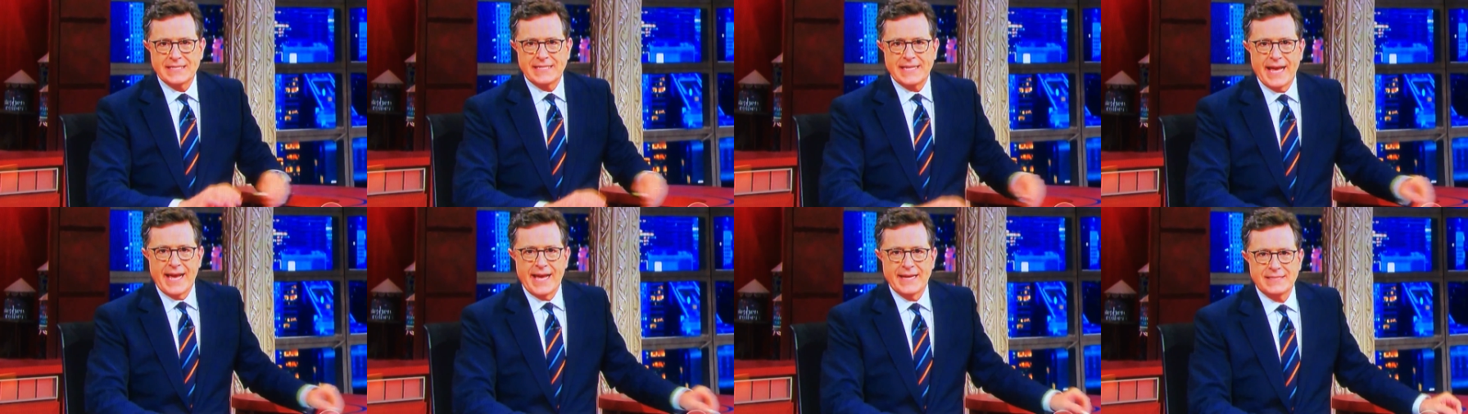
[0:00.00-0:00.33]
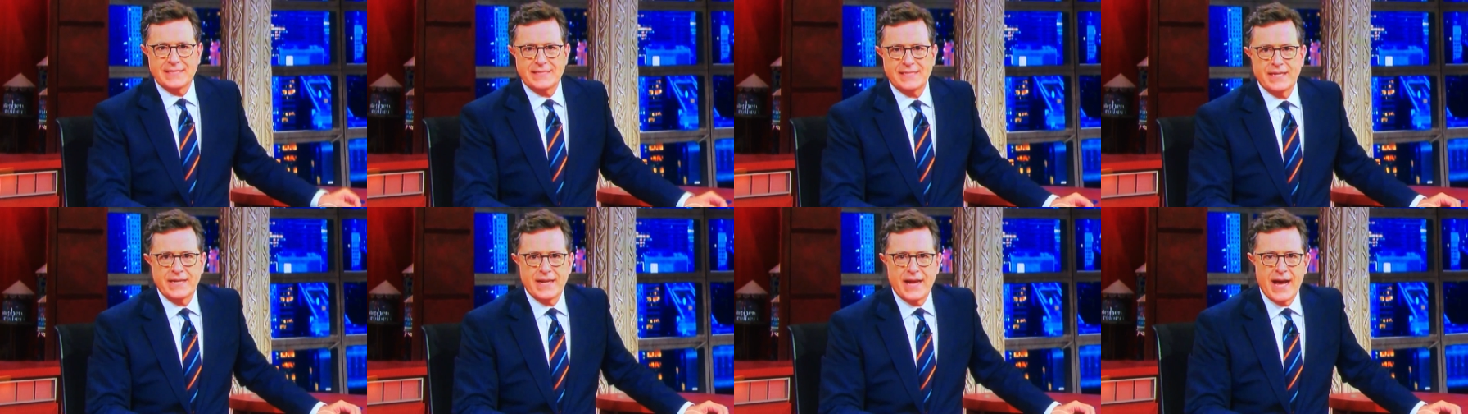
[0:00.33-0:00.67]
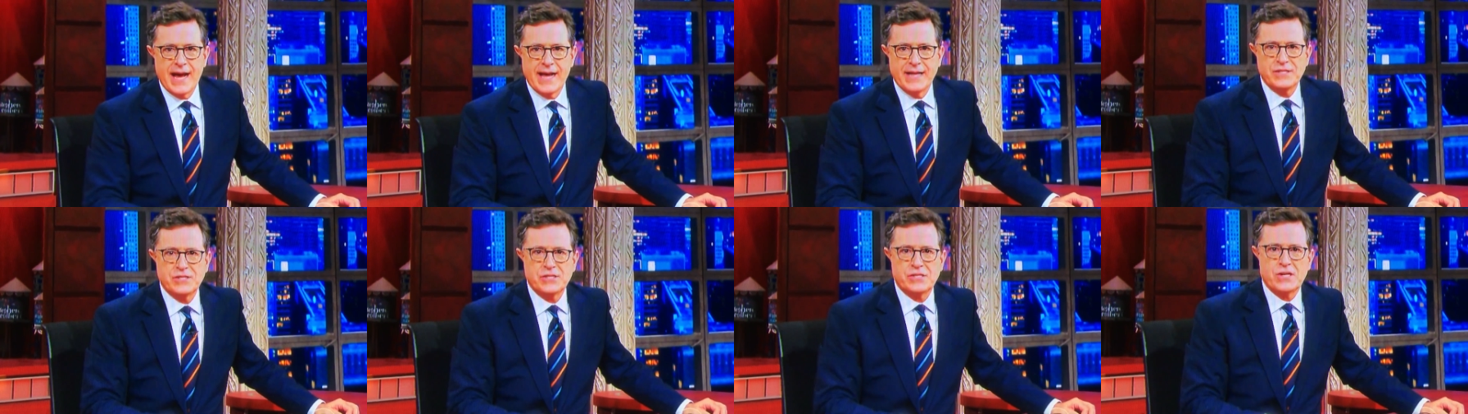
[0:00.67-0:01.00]
guest
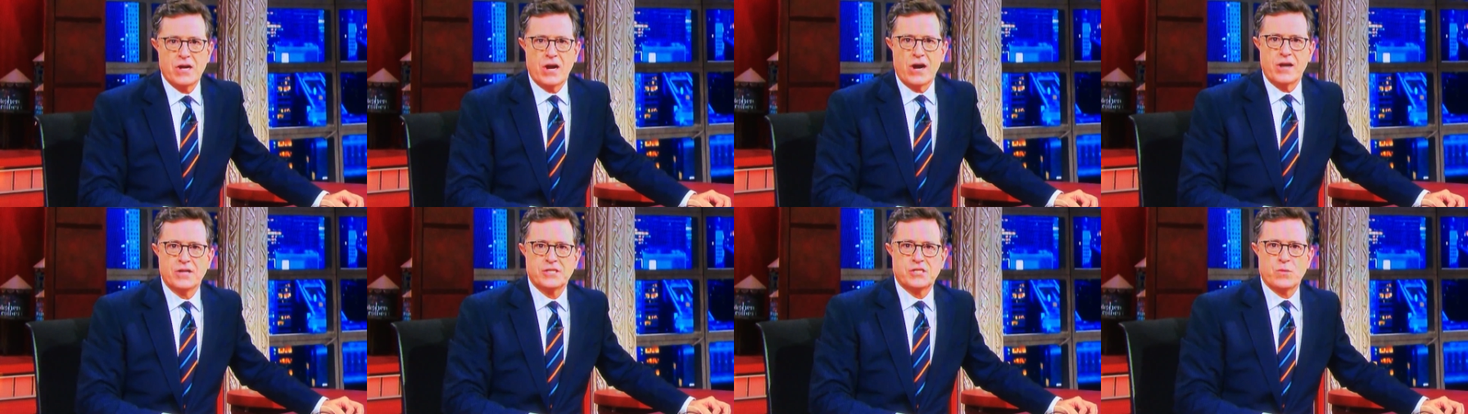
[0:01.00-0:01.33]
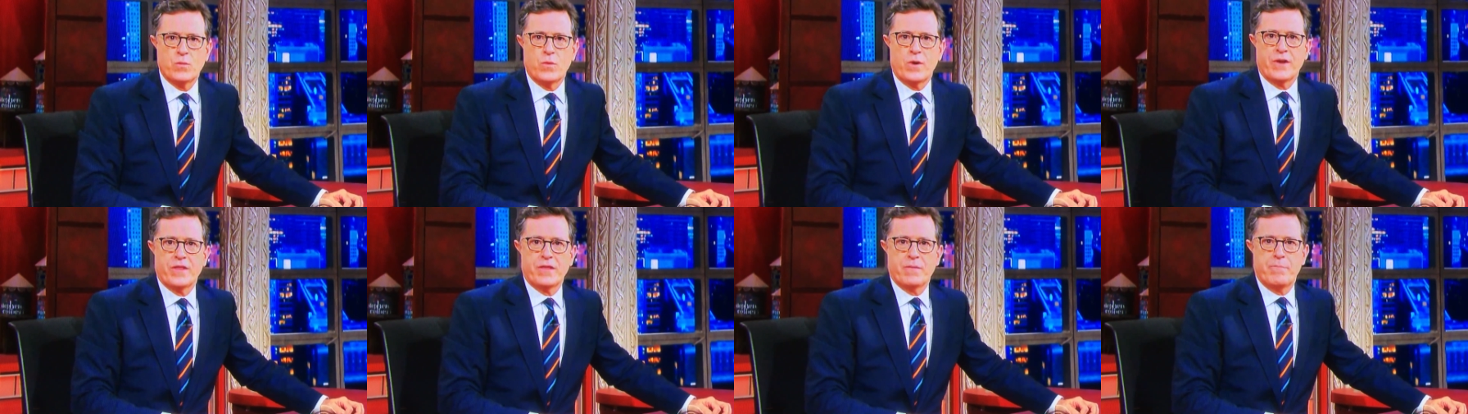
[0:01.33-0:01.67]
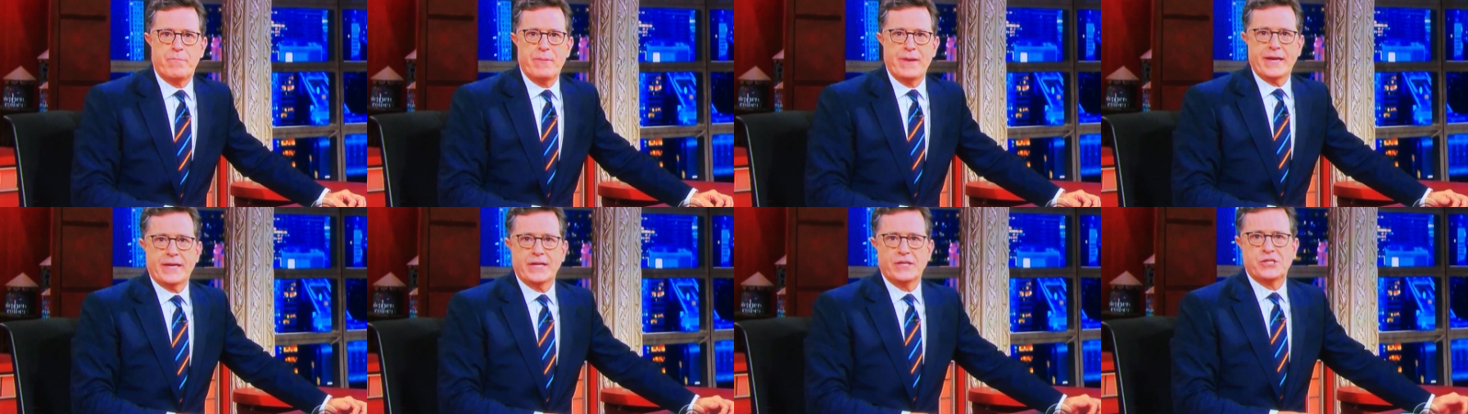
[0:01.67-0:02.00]
tonight stars in one of
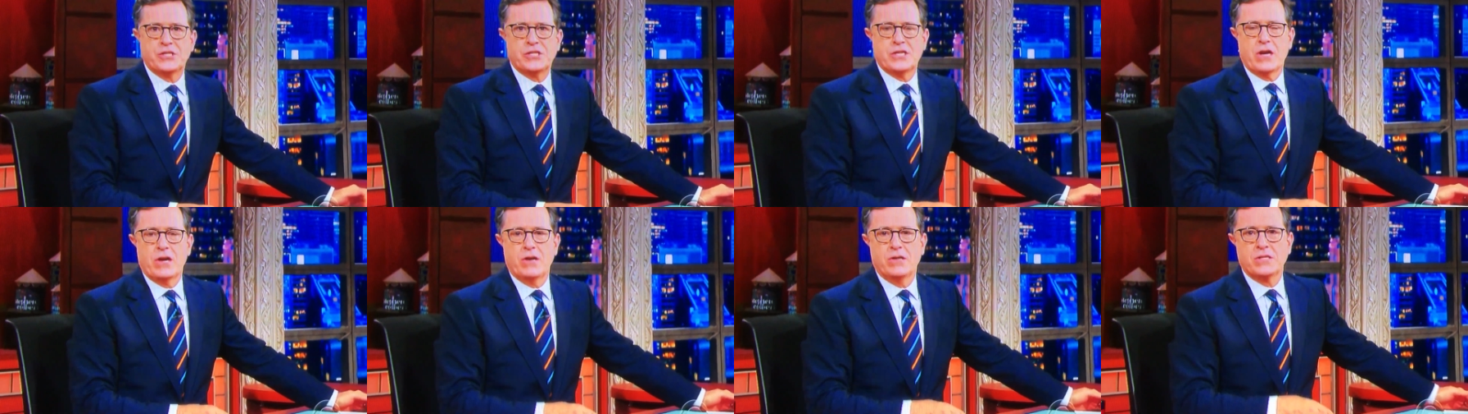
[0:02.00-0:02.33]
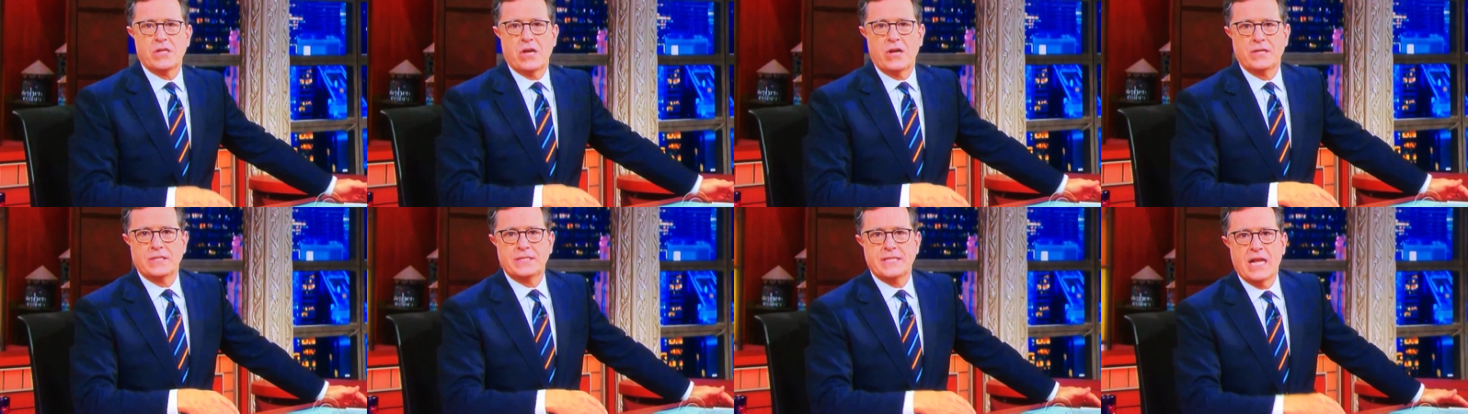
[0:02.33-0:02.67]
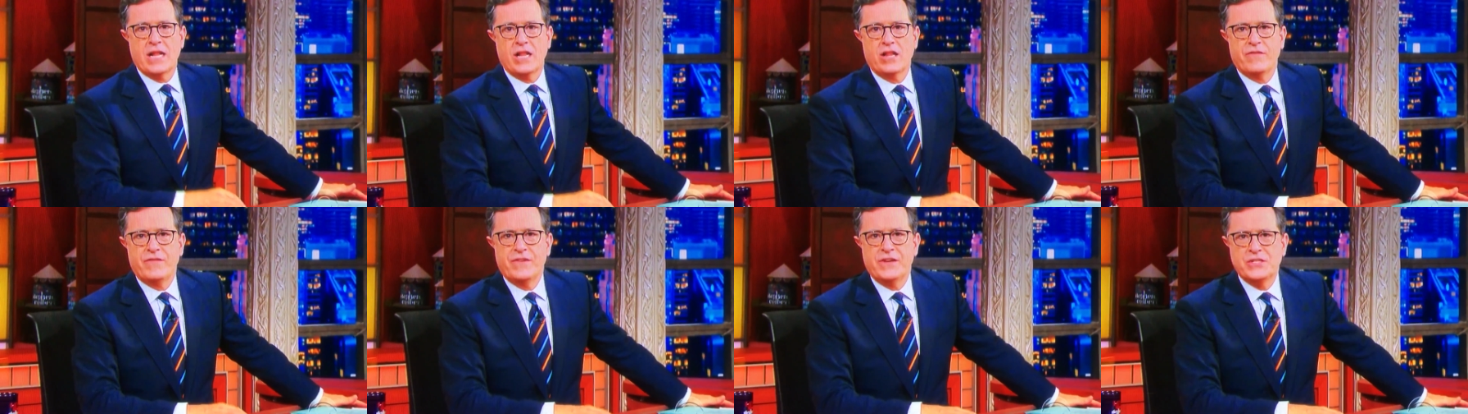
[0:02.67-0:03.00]
the biggest shows on
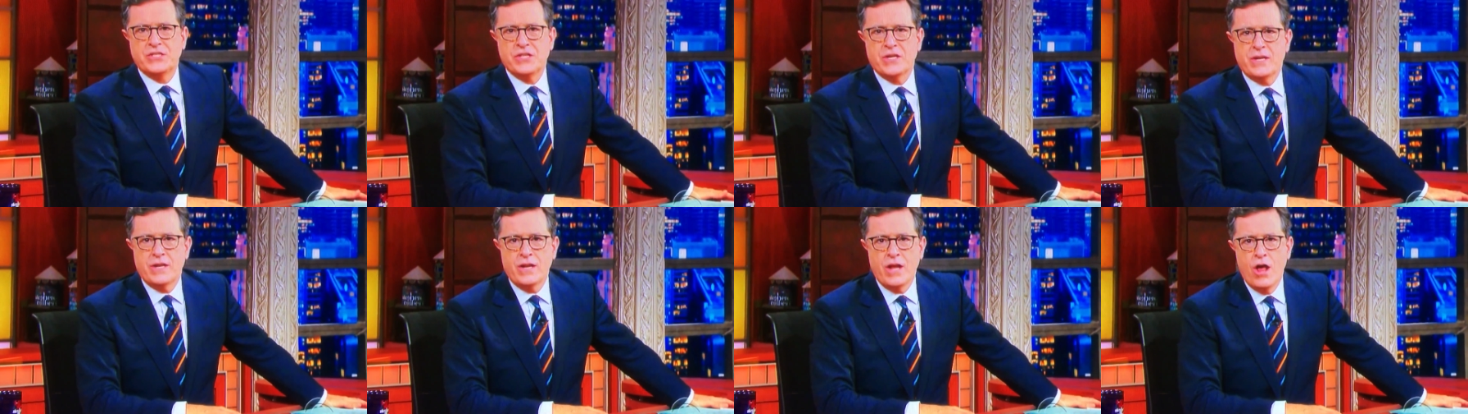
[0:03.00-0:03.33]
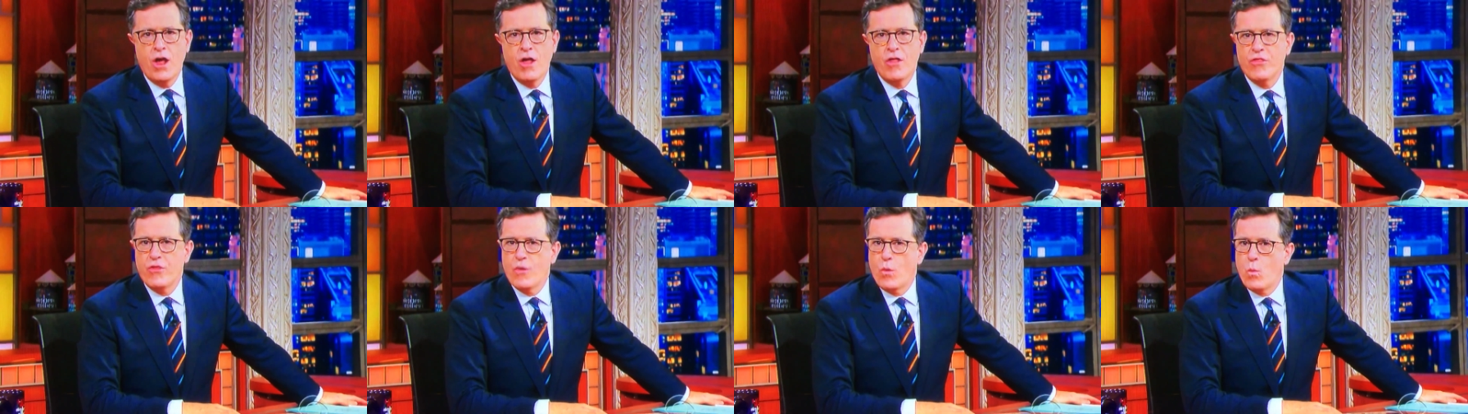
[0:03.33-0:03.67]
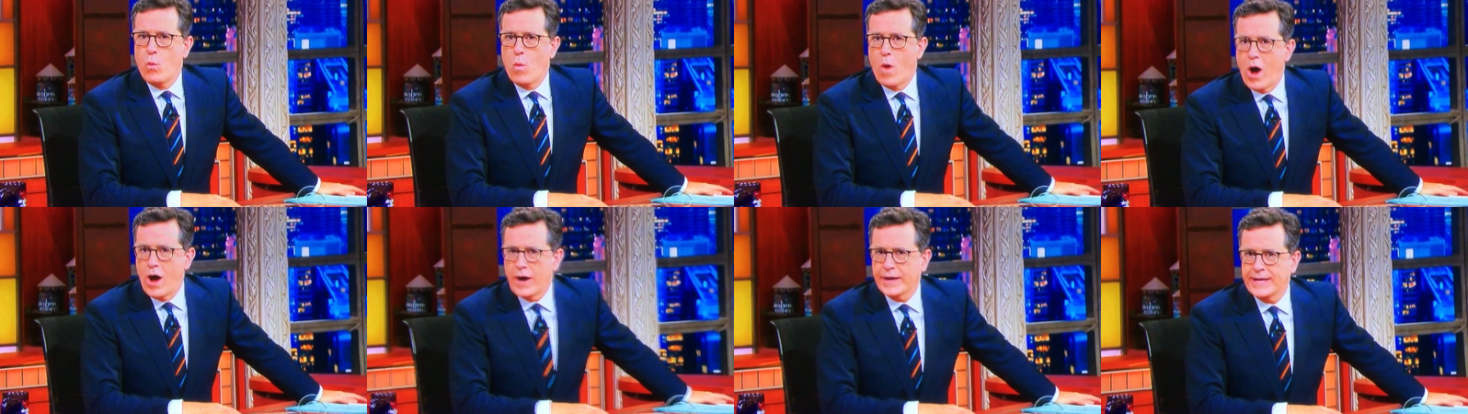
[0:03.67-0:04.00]
television, The
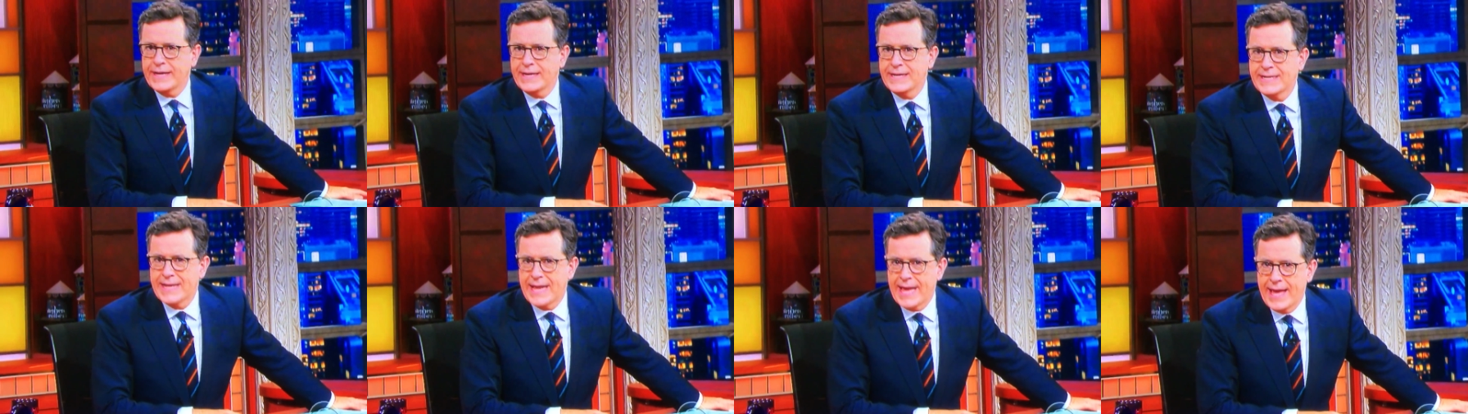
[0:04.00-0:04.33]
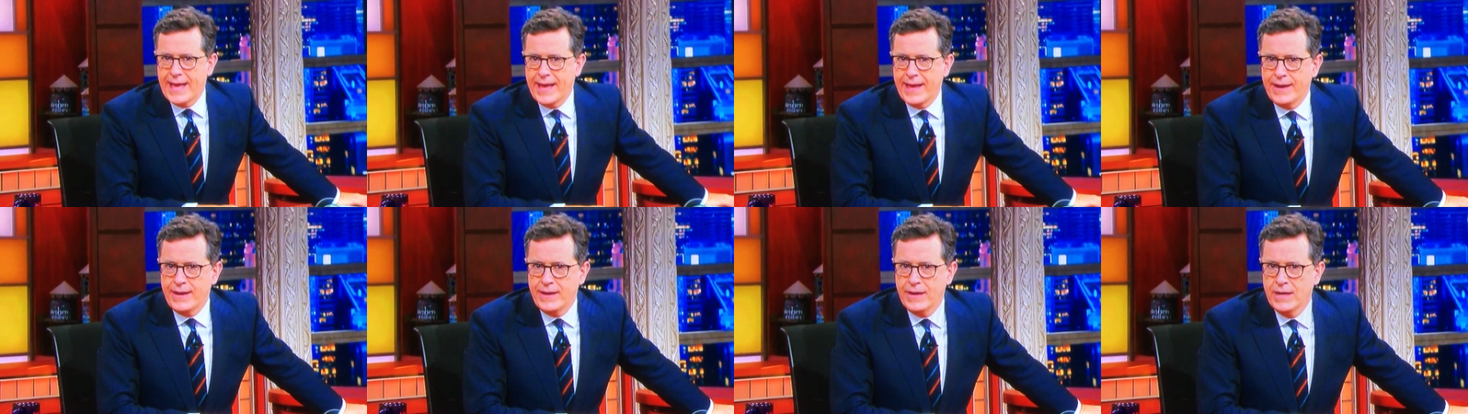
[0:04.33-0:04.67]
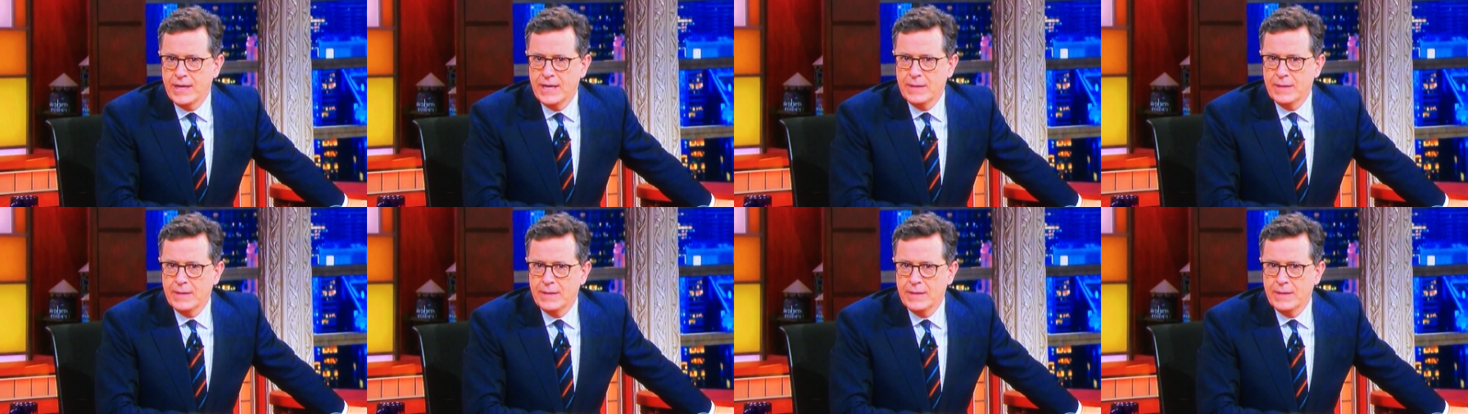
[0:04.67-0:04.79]
Walking Dead.